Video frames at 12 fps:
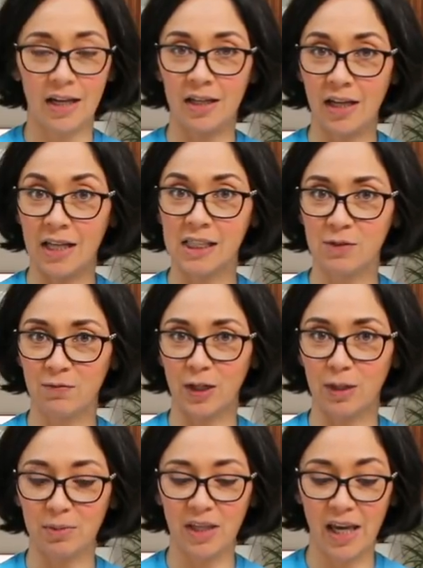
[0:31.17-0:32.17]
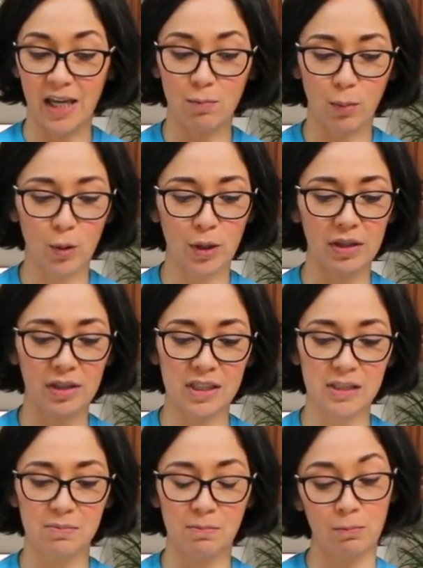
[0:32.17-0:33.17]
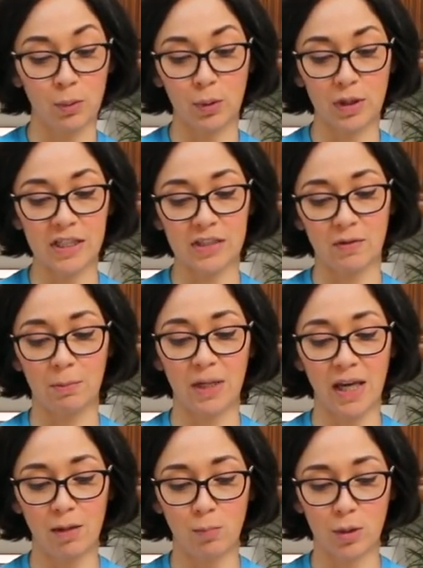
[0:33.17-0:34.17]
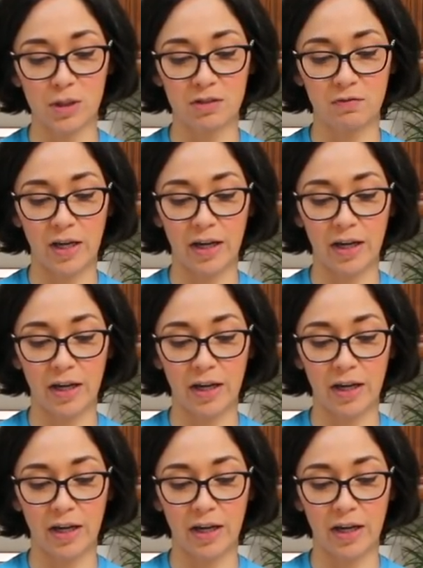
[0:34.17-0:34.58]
and a nice firm cake board. This board is from Cake Boards of